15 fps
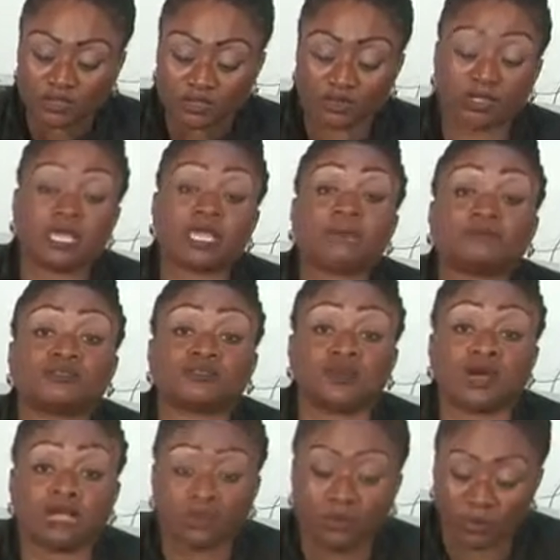to keep
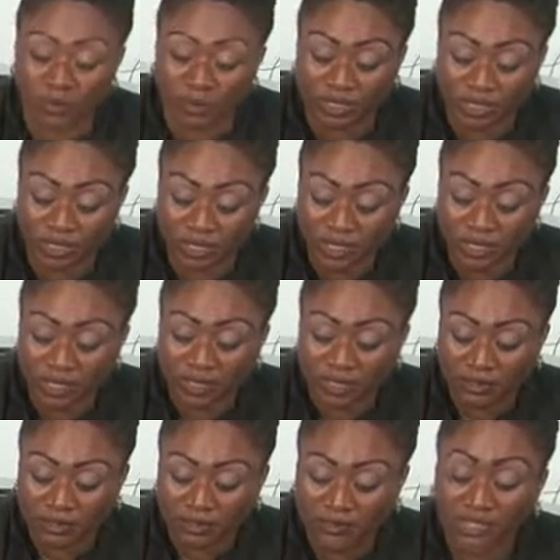swallowing
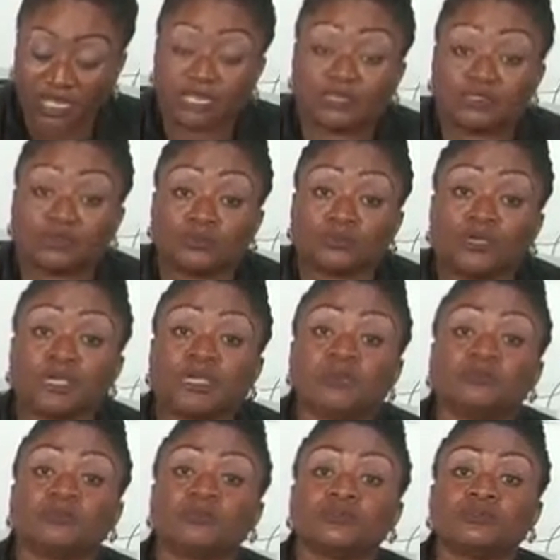so that it will be
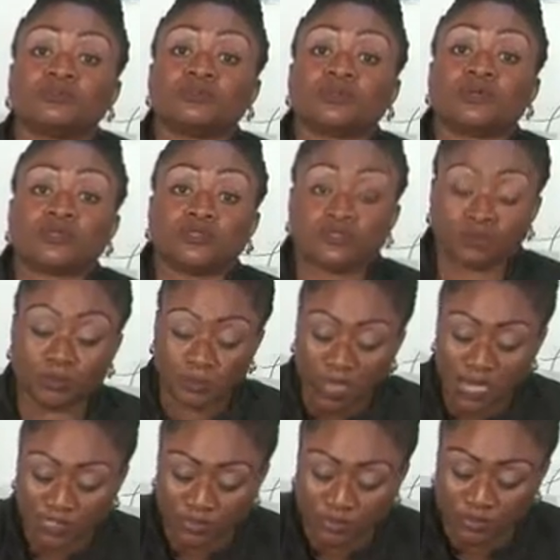able to
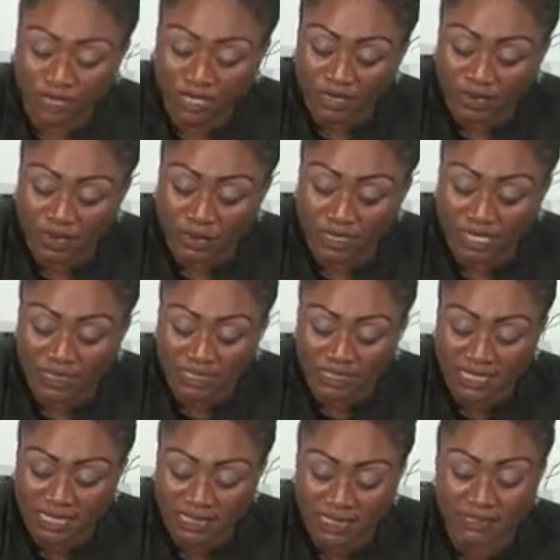pass through the normal
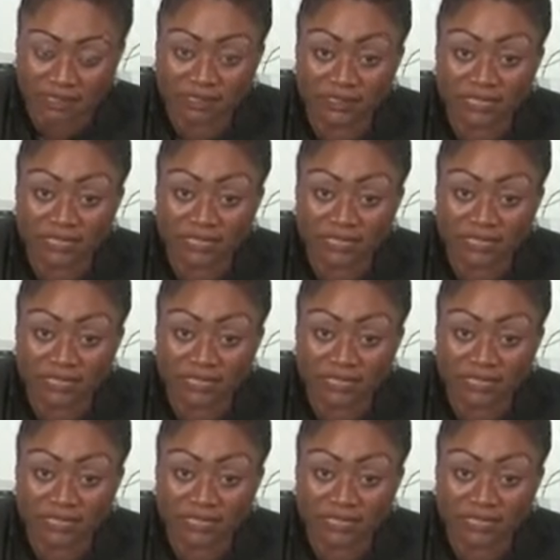channel.